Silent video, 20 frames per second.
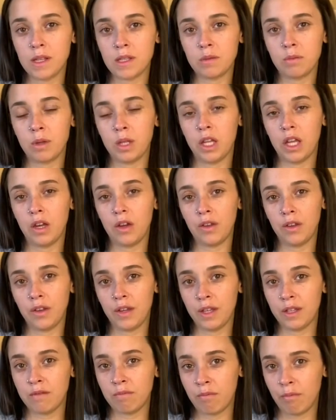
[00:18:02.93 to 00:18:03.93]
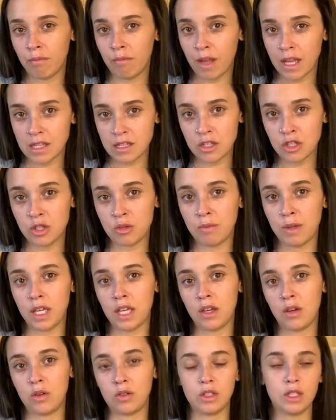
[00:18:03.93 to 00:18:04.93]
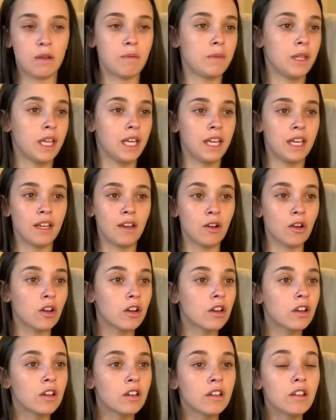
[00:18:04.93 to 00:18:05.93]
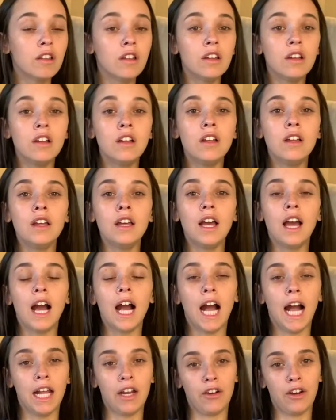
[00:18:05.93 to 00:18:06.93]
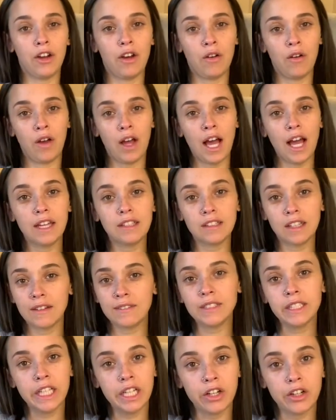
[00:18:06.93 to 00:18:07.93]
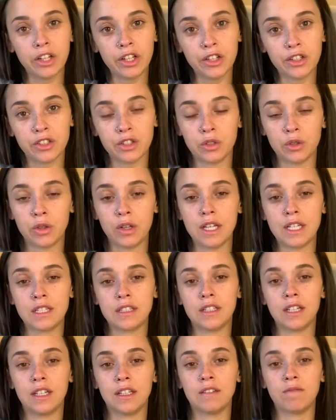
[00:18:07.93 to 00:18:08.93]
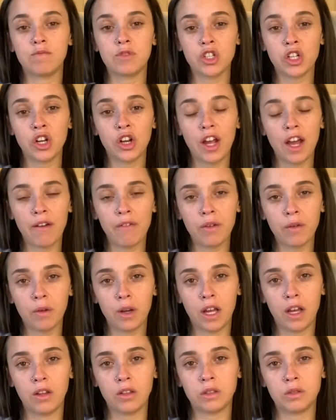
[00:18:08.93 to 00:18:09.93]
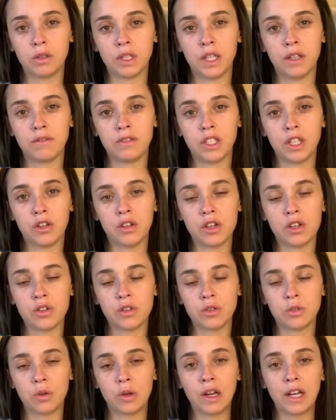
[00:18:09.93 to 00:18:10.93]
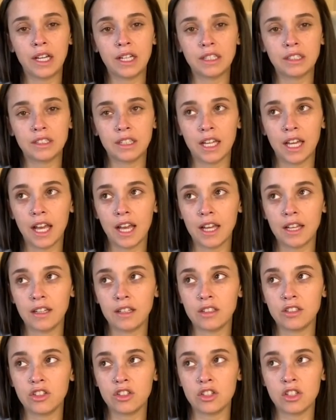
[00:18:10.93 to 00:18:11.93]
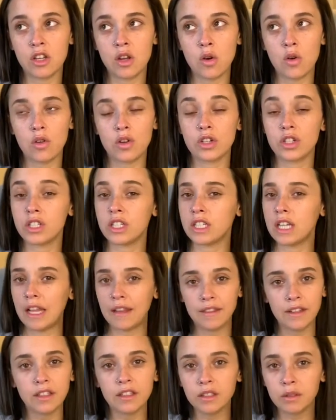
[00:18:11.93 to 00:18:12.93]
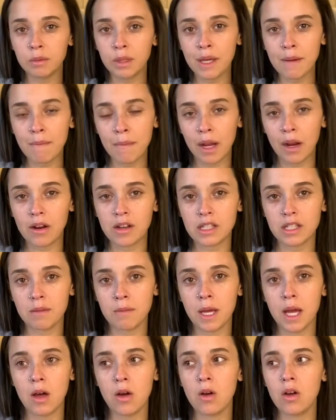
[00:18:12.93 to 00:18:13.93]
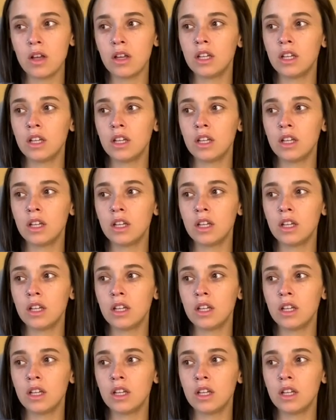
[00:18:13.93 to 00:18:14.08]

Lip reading: below. You can message me or something, or I don't know. I'd love to hear your stories, and I'm sure everyone else would love to hear your stories, and just know there's nothing to be embarrassed about.